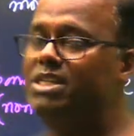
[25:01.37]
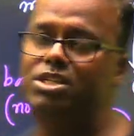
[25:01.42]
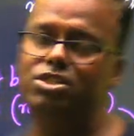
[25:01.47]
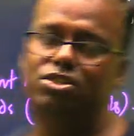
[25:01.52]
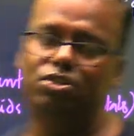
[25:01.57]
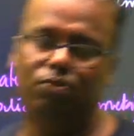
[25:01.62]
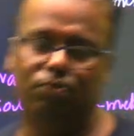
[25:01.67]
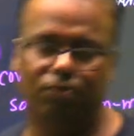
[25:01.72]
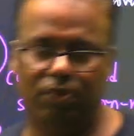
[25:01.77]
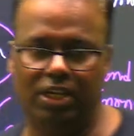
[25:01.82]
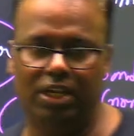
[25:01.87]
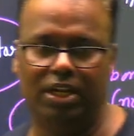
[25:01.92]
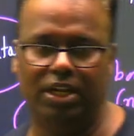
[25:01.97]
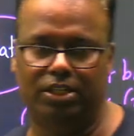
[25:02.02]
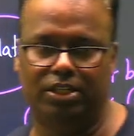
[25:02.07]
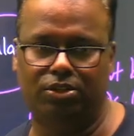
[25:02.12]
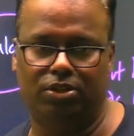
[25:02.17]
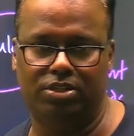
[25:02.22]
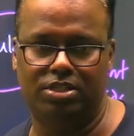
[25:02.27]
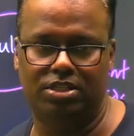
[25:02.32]
of free
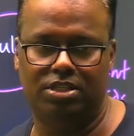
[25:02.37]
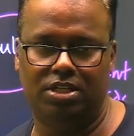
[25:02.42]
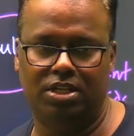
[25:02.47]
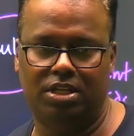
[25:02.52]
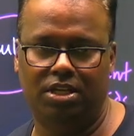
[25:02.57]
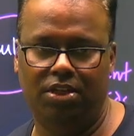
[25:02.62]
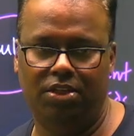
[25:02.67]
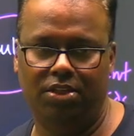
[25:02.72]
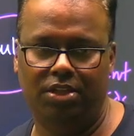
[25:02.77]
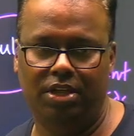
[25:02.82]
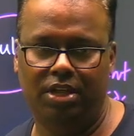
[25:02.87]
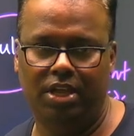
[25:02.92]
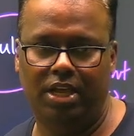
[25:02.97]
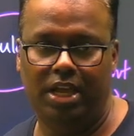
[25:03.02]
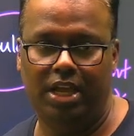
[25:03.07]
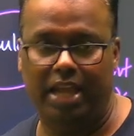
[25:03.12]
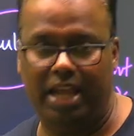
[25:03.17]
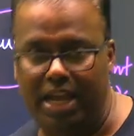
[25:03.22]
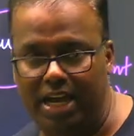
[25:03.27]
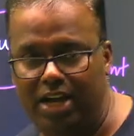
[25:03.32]
electrons.
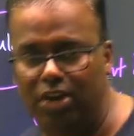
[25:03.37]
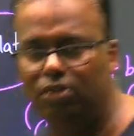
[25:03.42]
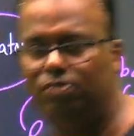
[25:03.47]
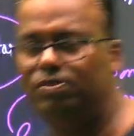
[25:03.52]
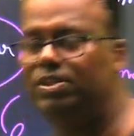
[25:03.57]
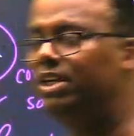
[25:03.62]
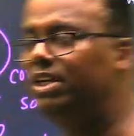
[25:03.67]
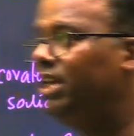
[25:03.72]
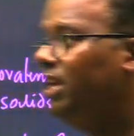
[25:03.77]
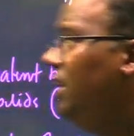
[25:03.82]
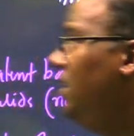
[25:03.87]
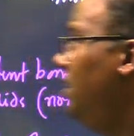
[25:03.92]
End of the day,